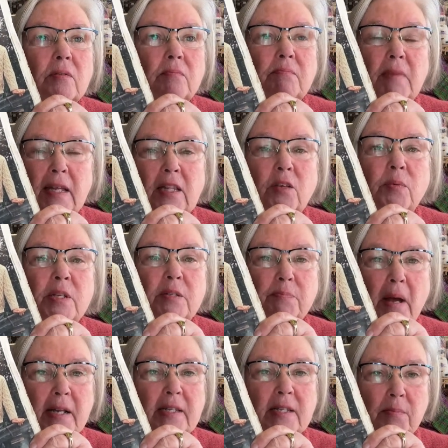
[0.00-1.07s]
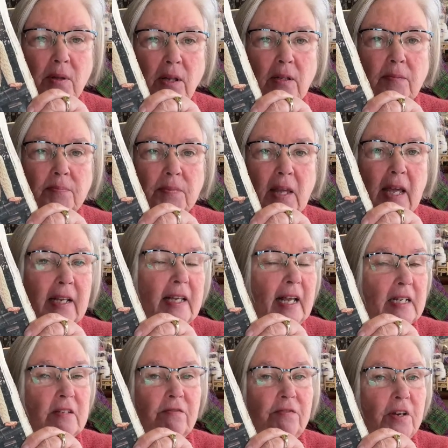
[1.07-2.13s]
responsible and
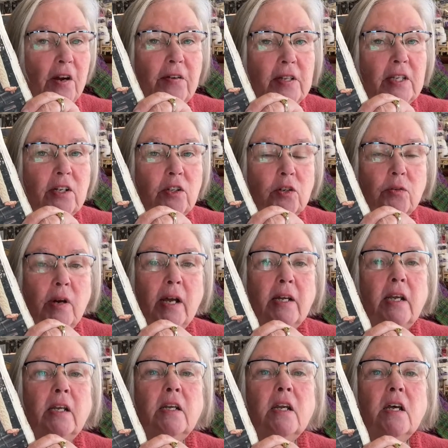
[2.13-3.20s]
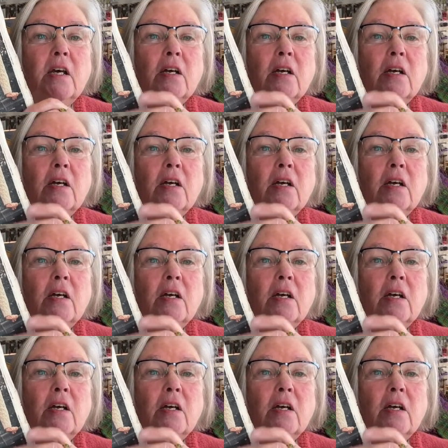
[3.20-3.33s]
gets very little credit